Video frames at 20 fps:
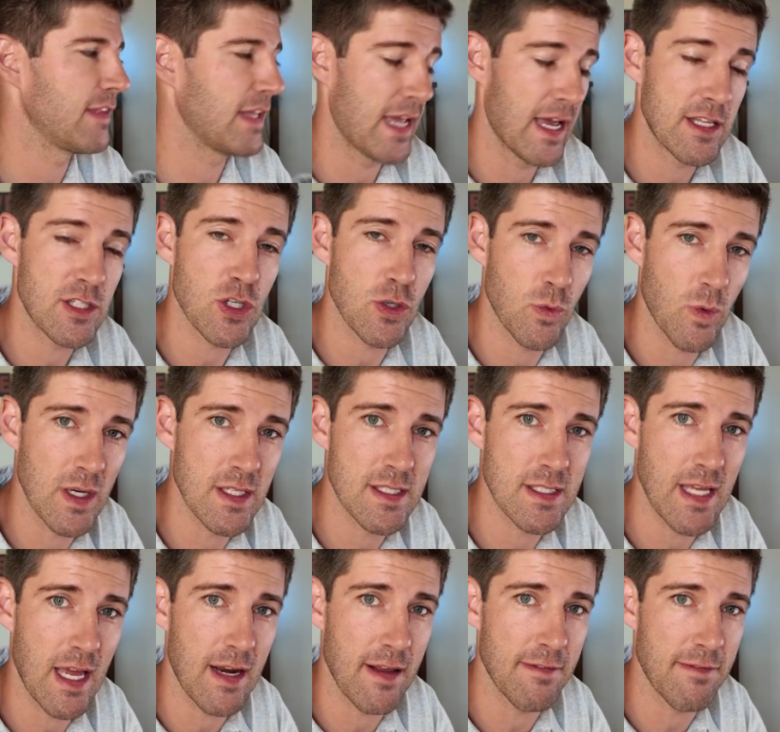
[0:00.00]
and the answer was
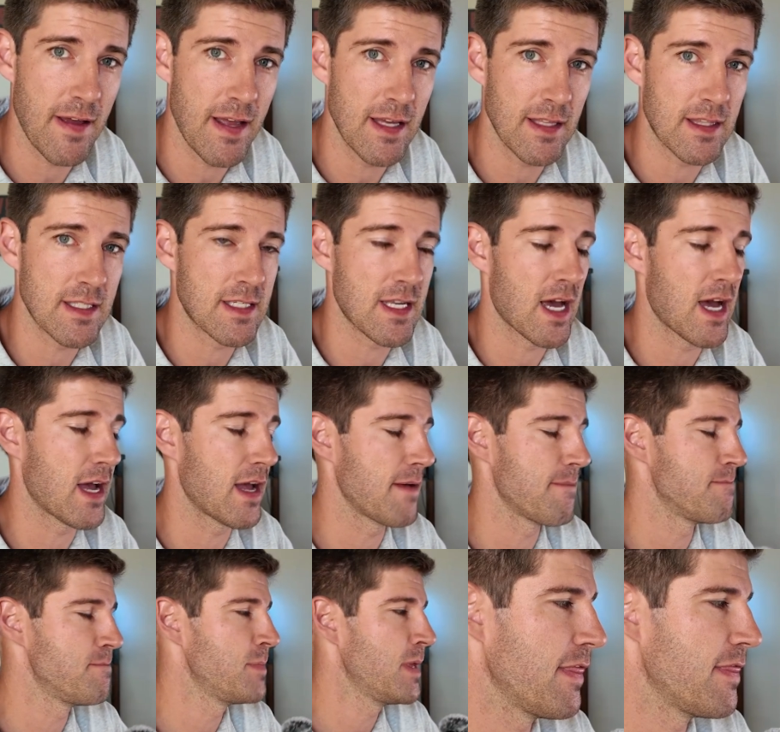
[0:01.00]
Santa Fe at the
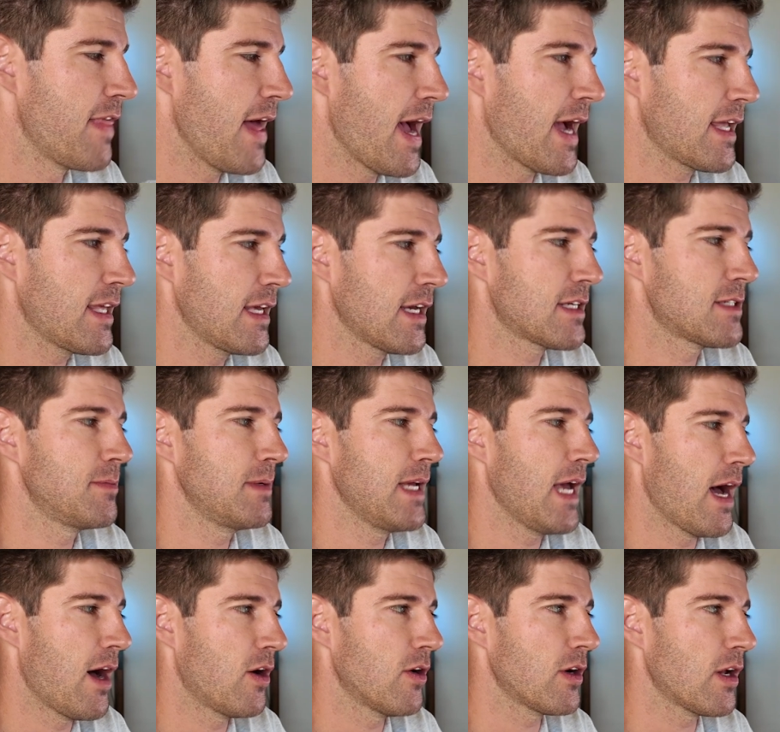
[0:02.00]
time, and that kicked me
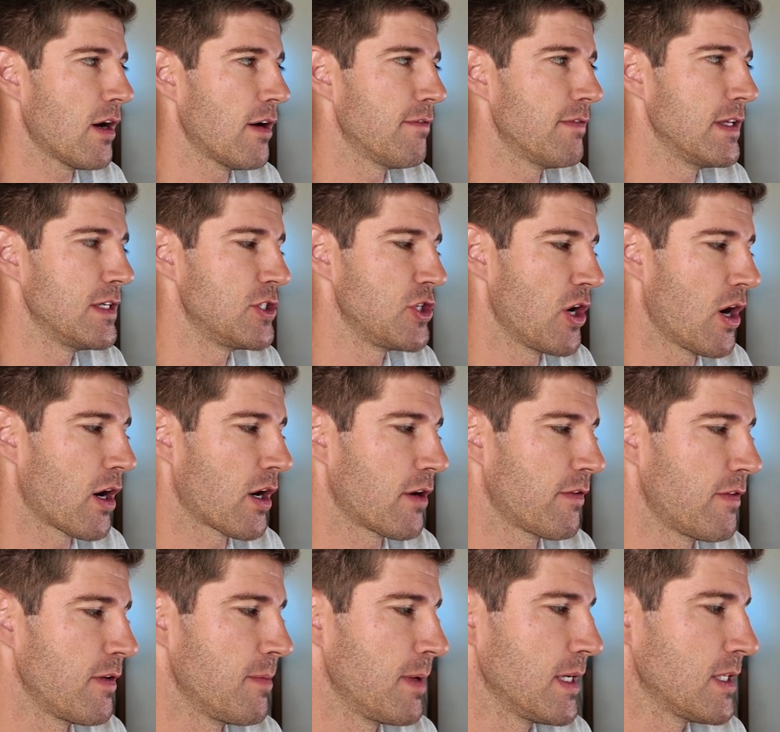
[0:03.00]
out of the
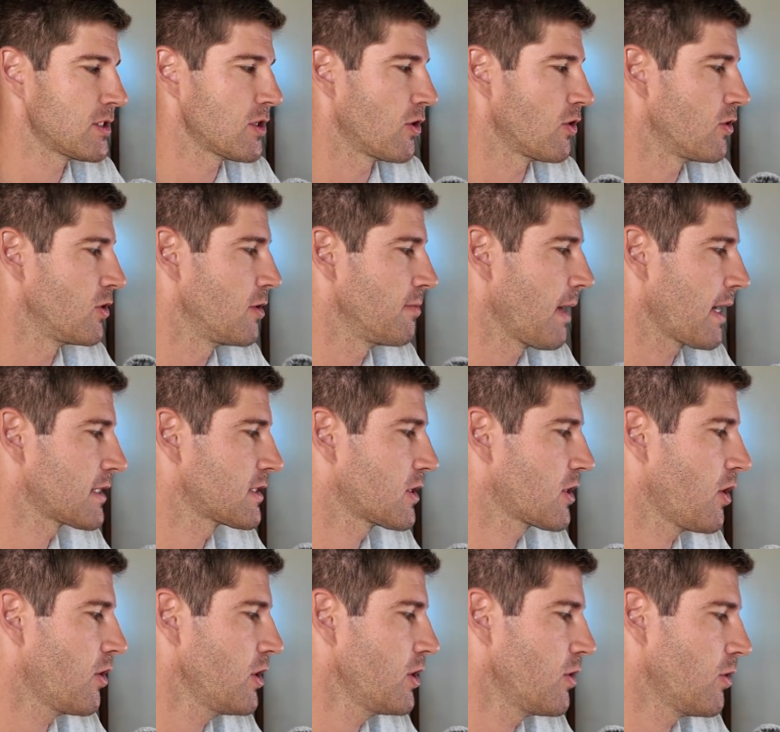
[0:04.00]
geography bee. So New
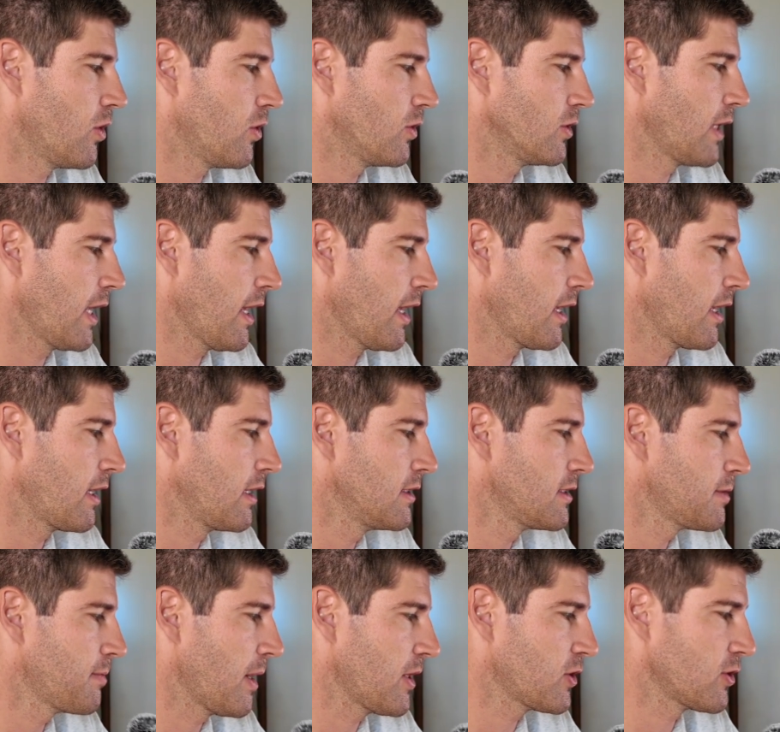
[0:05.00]
Mexico, you hold a
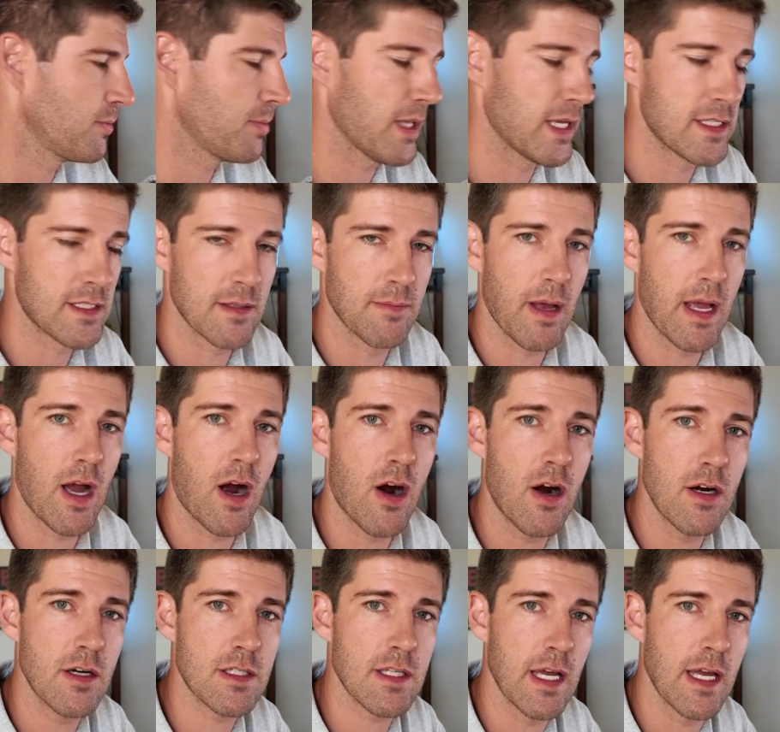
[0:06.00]
special place in my
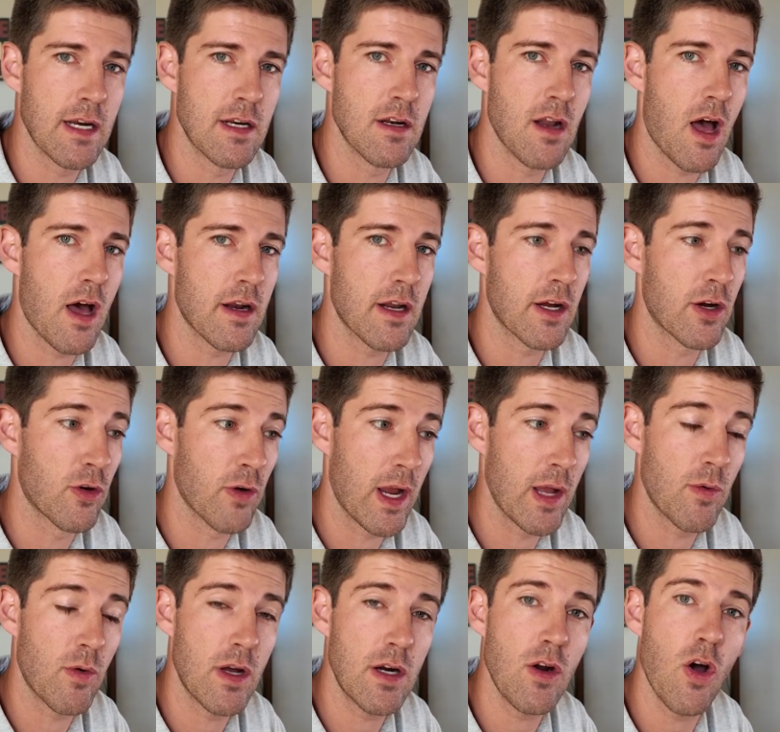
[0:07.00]
heart, and not a
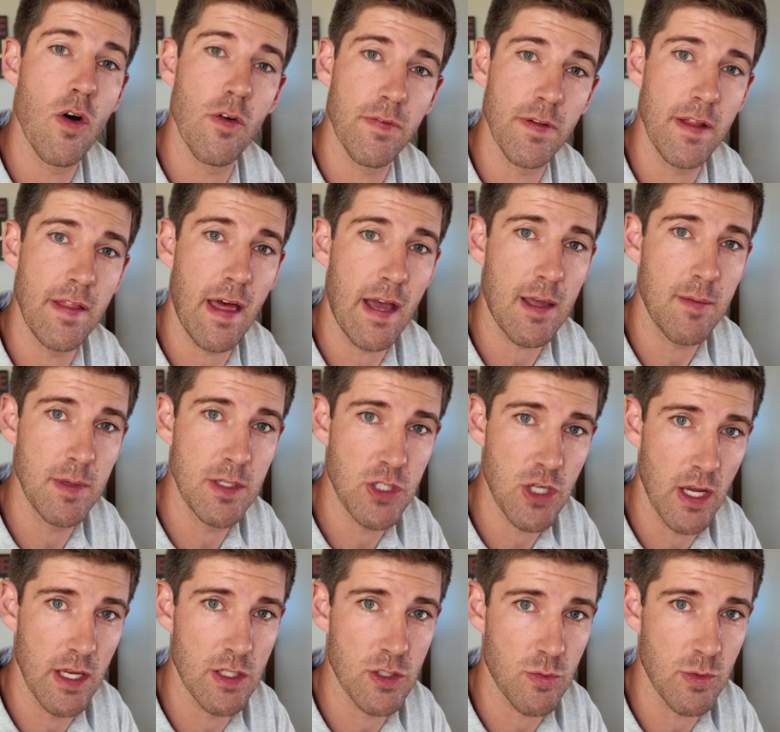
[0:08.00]
great one. Hopefully that can be
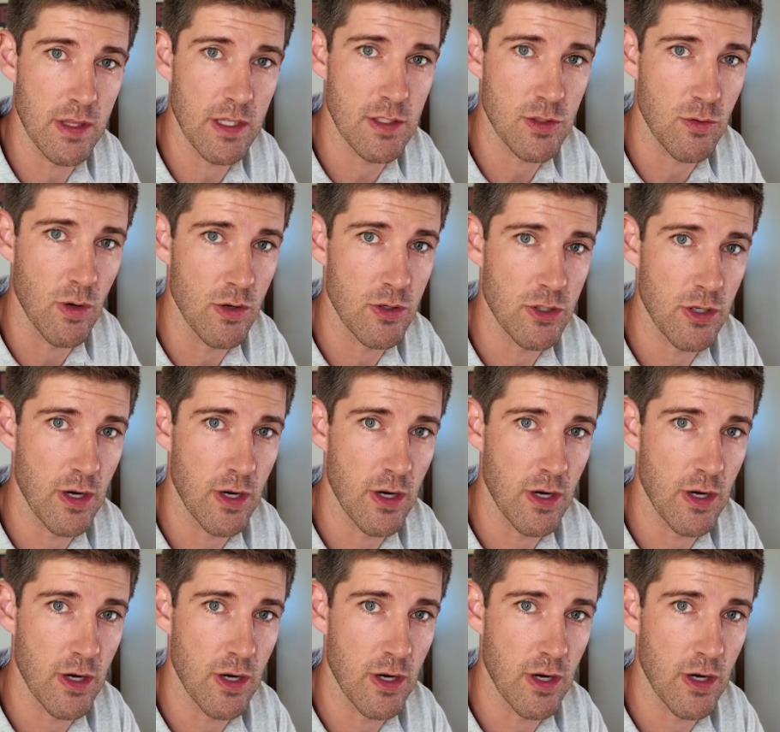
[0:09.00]
changed with this road